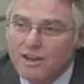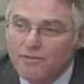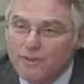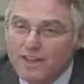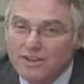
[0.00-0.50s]

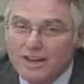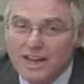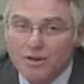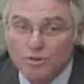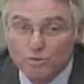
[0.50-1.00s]
Security
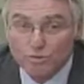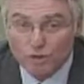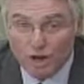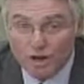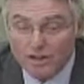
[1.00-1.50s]
in Quebec
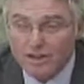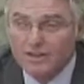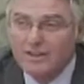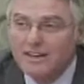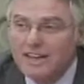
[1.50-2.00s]

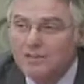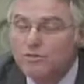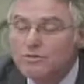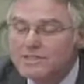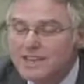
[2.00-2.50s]
and
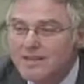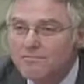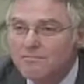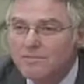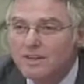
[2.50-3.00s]
has
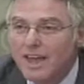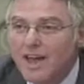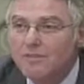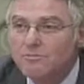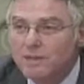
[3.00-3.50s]

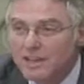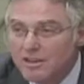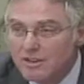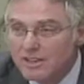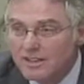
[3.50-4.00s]
identified
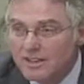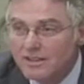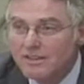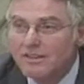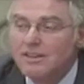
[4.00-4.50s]

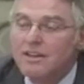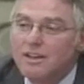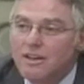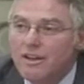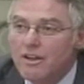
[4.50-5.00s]

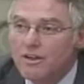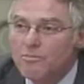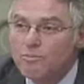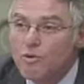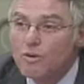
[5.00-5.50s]
the
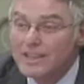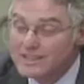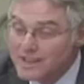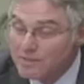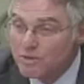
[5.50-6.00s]
fight against
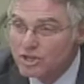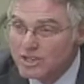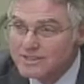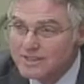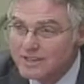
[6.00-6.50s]
drugs
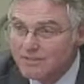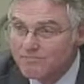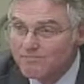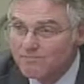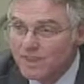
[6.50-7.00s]
as the
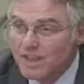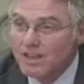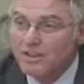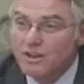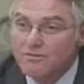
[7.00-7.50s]
second
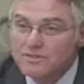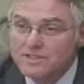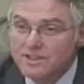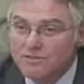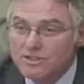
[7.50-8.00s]
of our
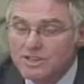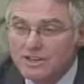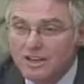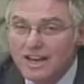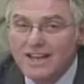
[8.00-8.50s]
4 main
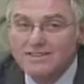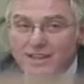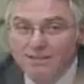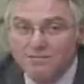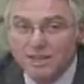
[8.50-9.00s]
priorities
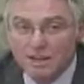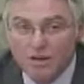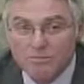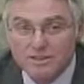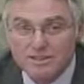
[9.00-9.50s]
over the next
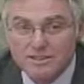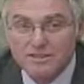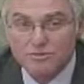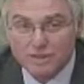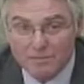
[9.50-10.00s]
5
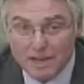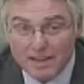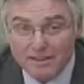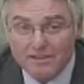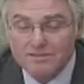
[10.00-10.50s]
years. This
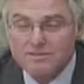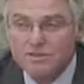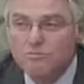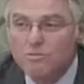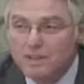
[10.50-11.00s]
means that
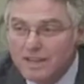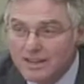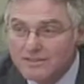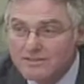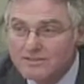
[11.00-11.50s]
the various
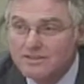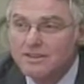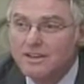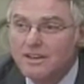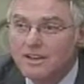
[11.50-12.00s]
police
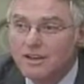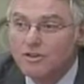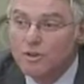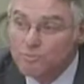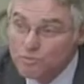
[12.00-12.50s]
forces in Quebec